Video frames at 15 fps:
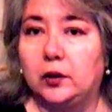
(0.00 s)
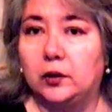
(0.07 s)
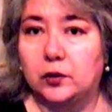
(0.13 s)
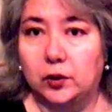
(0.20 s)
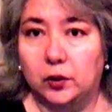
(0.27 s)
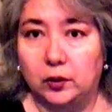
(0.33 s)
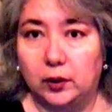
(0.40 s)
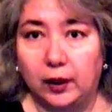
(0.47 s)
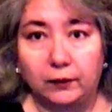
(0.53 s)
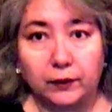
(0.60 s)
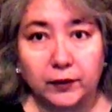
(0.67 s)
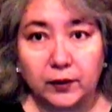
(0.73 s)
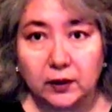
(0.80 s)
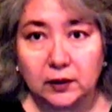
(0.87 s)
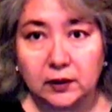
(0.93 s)
So
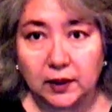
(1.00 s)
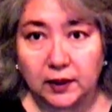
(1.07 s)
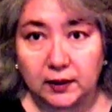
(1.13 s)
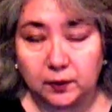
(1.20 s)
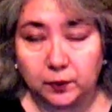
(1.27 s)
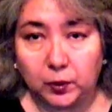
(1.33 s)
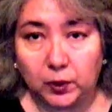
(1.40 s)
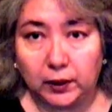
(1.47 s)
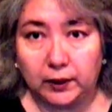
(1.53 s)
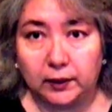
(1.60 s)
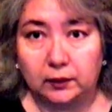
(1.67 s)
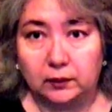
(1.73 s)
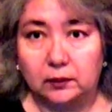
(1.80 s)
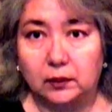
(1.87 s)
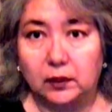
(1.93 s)
everything stays put.
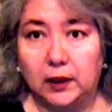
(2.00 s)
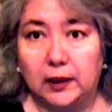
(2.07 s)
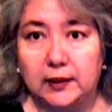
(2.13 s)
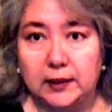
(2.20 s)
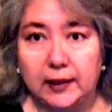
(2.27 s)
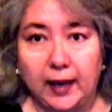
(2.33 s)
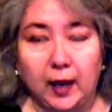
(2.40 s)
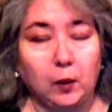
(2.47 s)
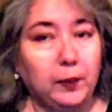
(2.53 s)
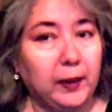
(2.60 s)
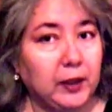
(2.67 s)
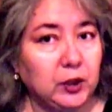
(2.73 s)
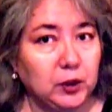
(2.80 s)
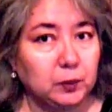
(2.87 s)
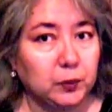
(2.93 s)
It's an
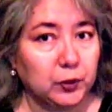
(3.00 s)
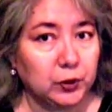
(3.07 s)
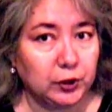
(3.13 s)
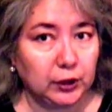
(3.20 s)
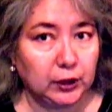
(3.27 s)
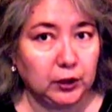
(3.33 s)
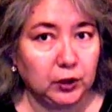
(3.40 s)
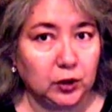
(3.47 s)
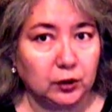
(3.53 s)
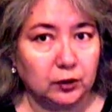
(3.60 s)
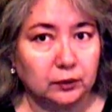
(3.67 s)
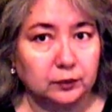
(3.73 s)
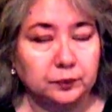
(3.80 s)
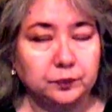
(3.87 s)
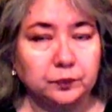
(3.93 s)
outpatient procedure.